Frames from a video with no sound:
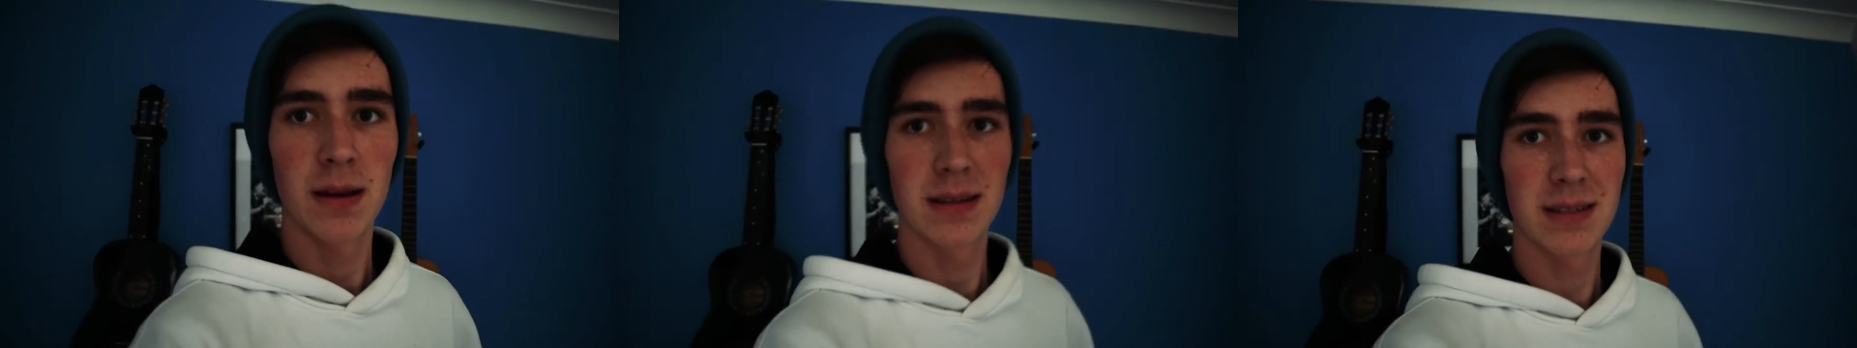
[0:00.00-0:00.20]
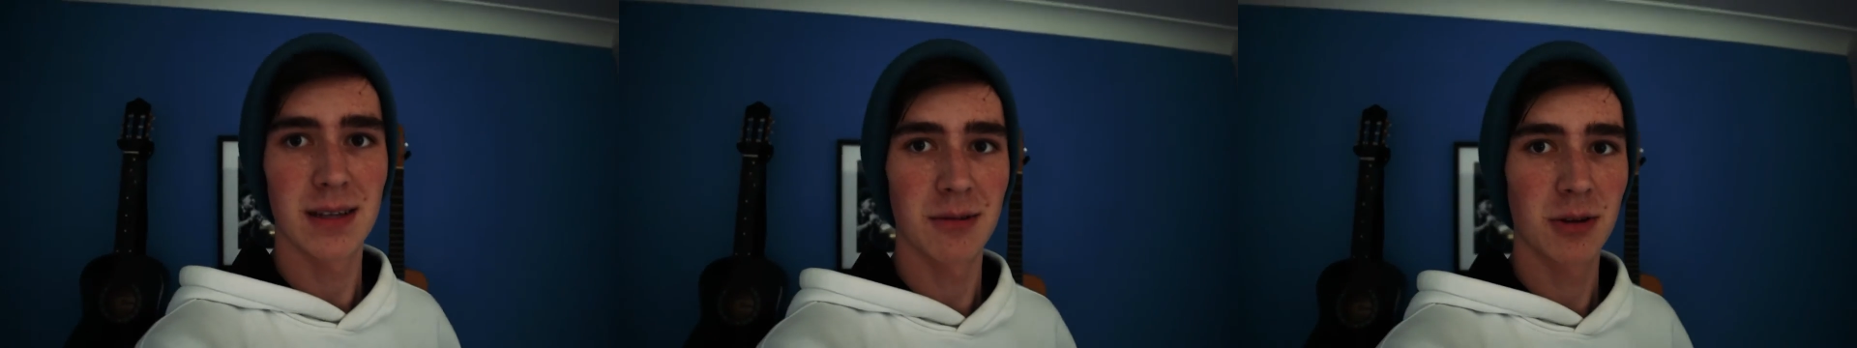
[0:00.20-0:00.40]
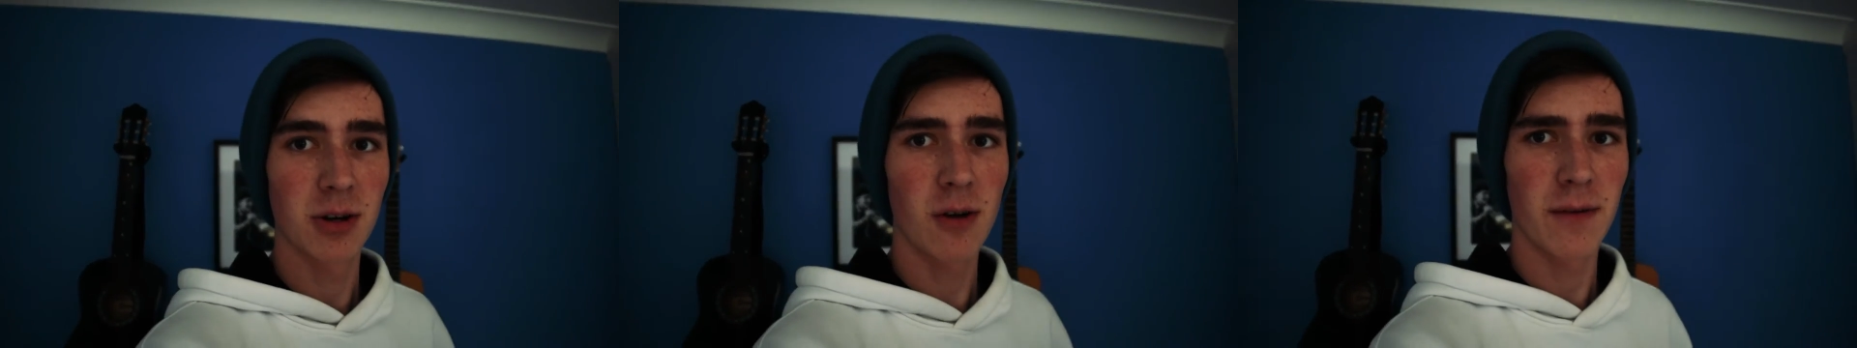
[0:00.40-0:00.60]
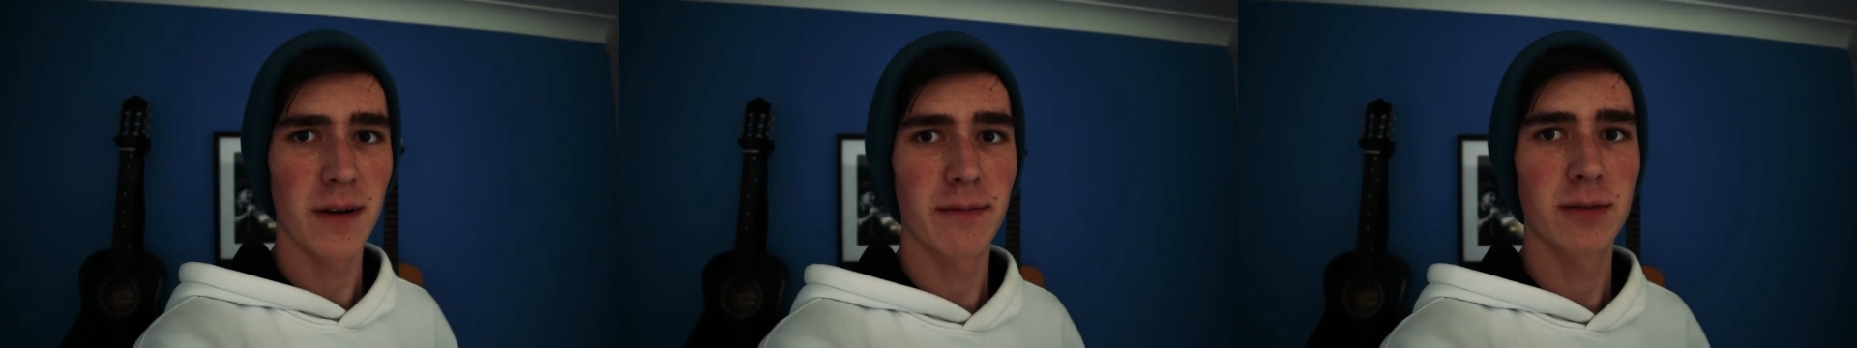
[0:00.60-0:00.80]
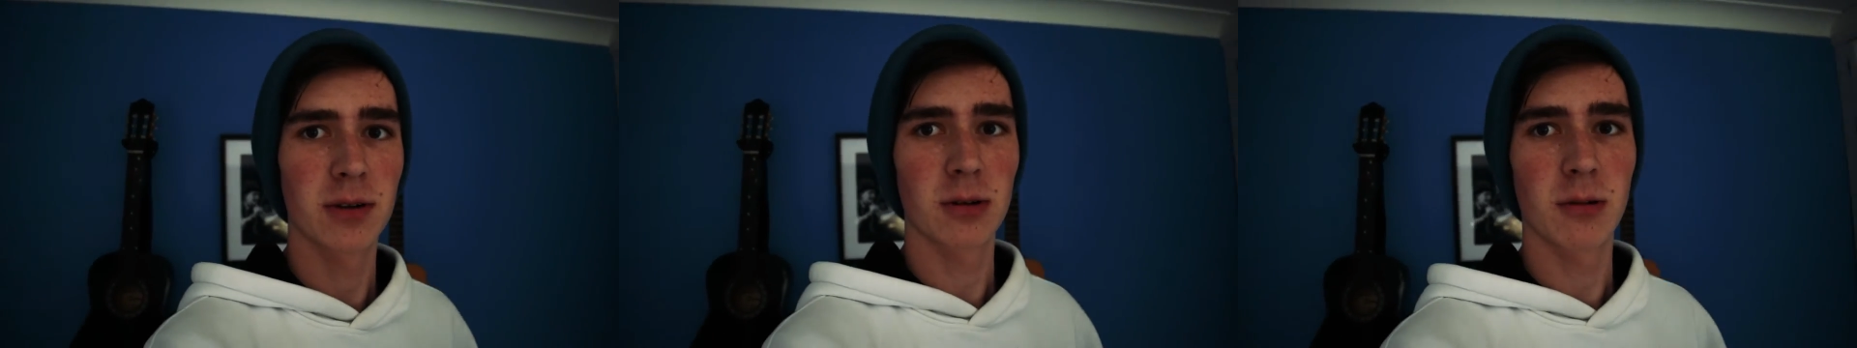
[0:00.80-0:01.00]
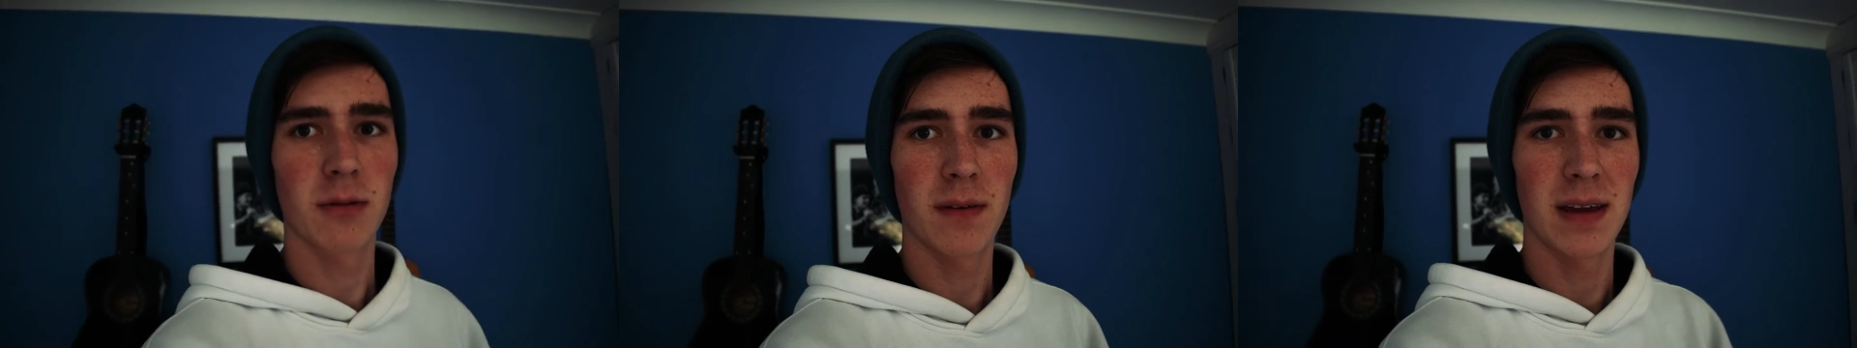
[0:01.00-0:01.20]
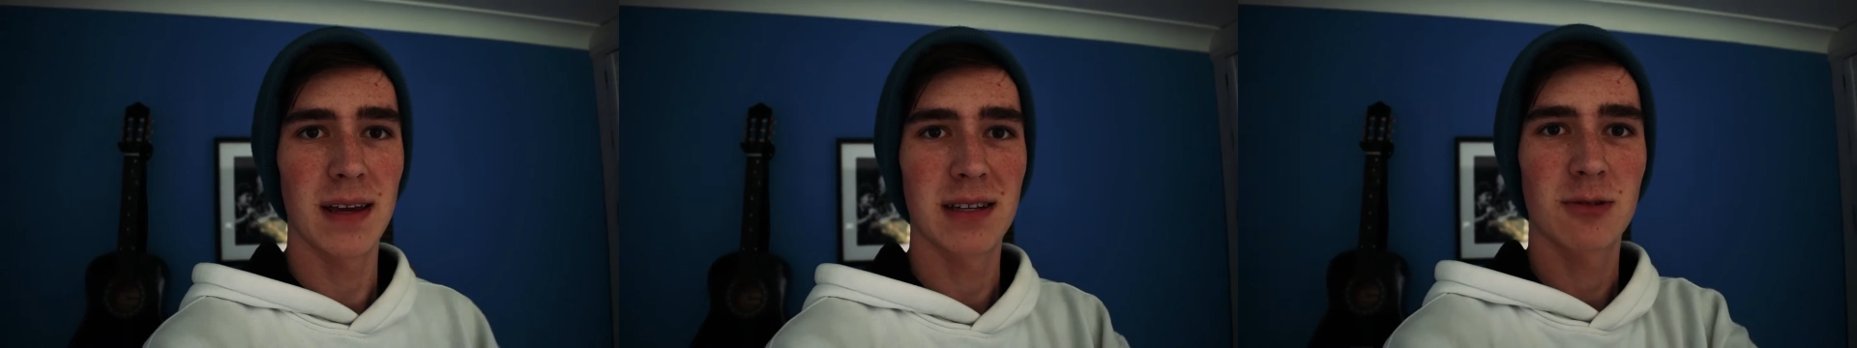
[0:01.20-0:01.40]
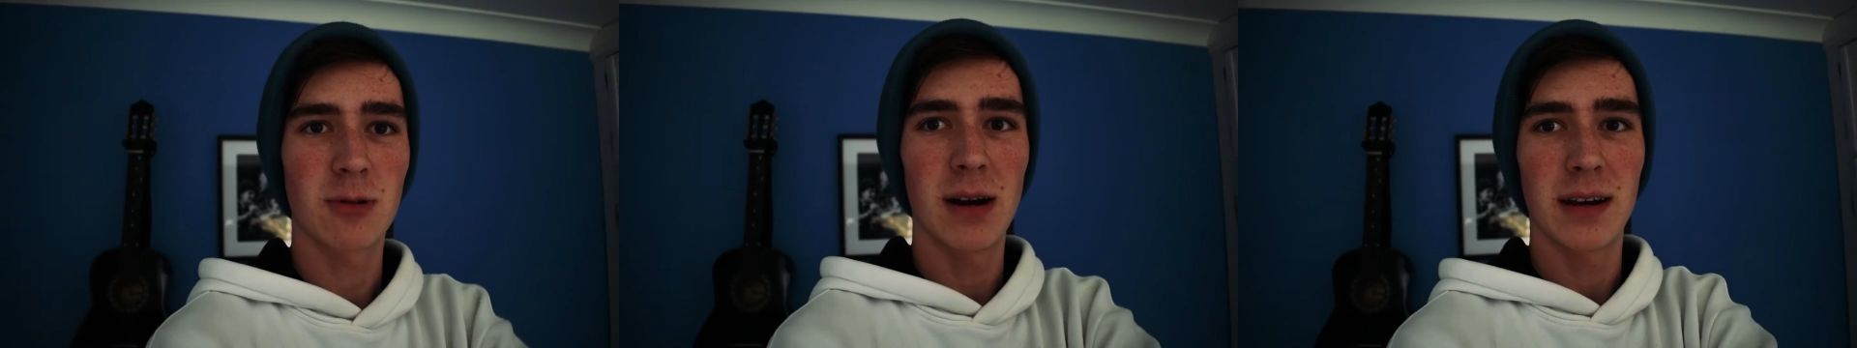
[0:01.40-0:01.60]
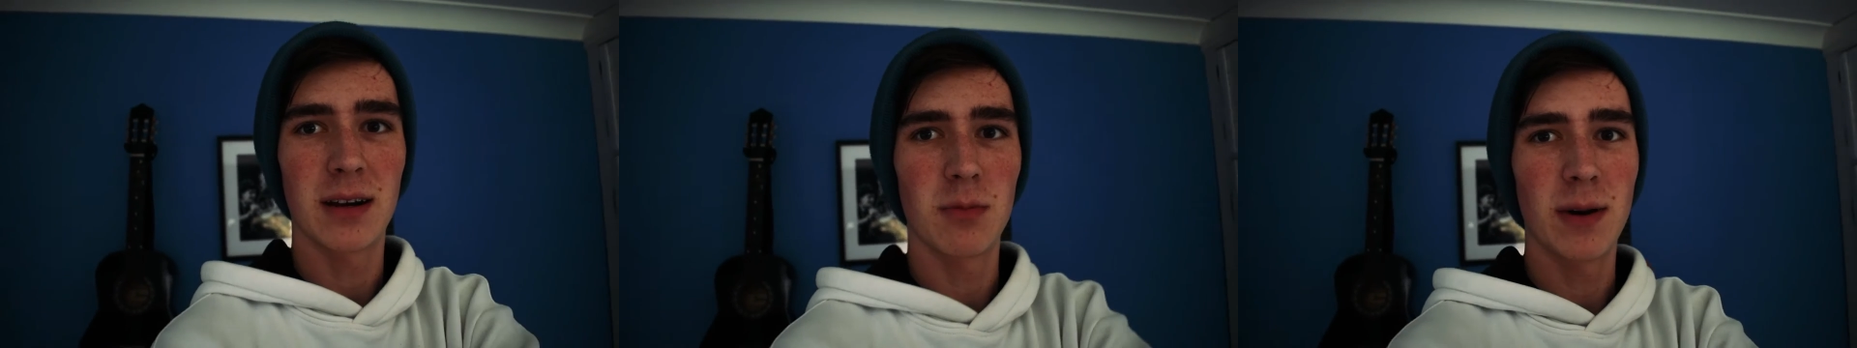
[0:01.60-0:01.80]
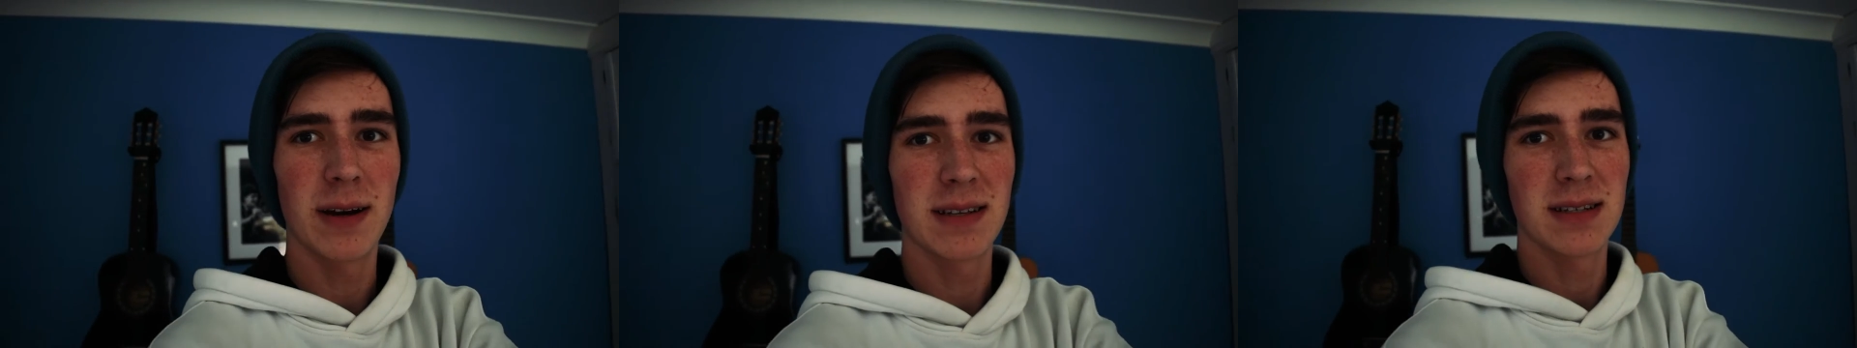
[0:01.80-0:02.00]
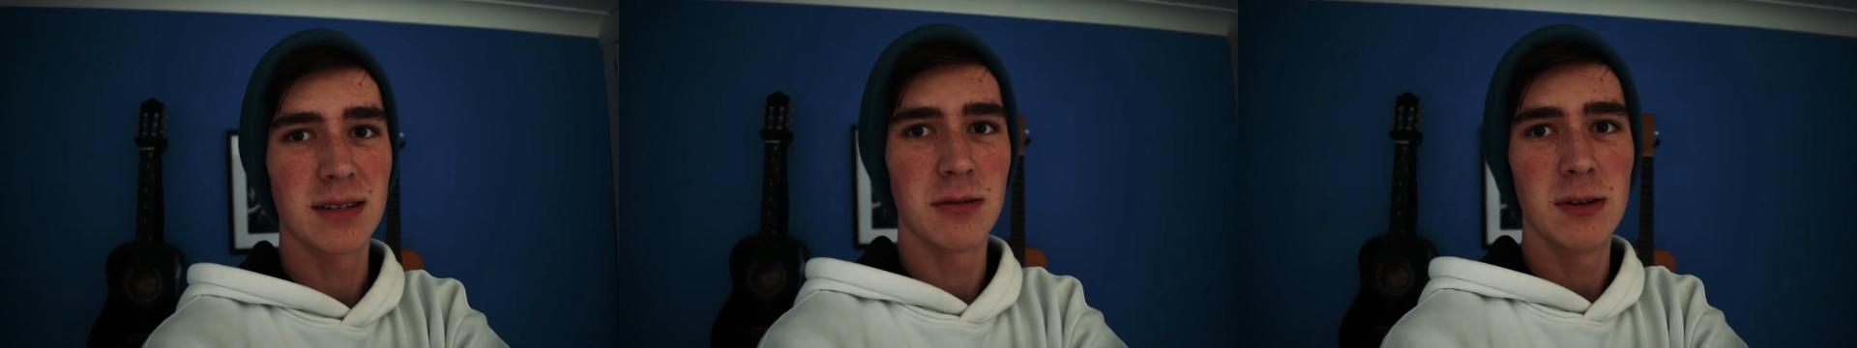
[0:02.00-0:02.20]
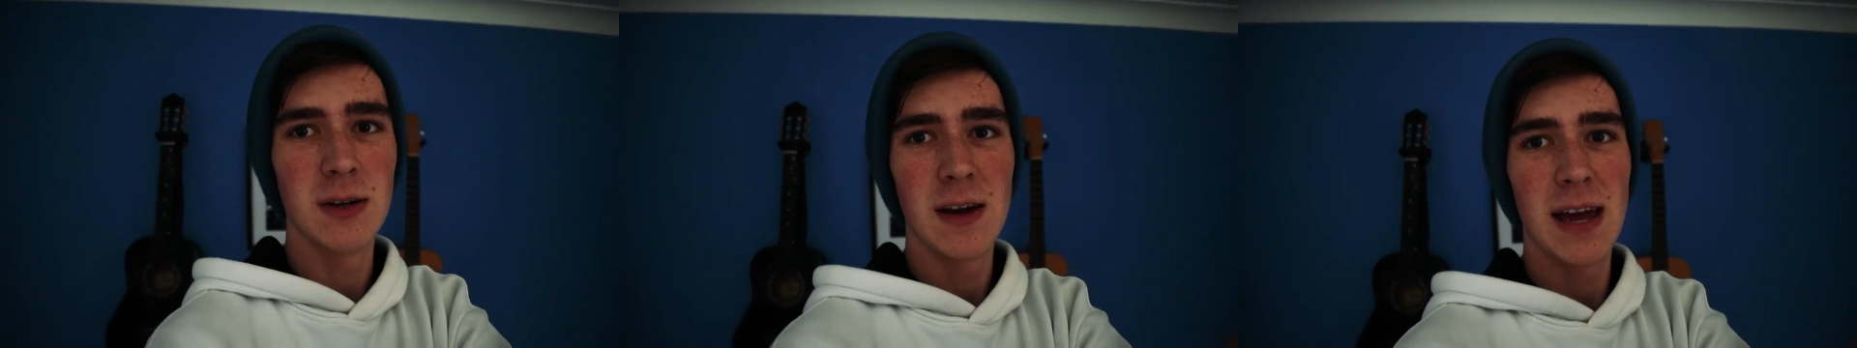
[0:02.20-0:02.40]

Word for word: So coffee photography is quite a good way to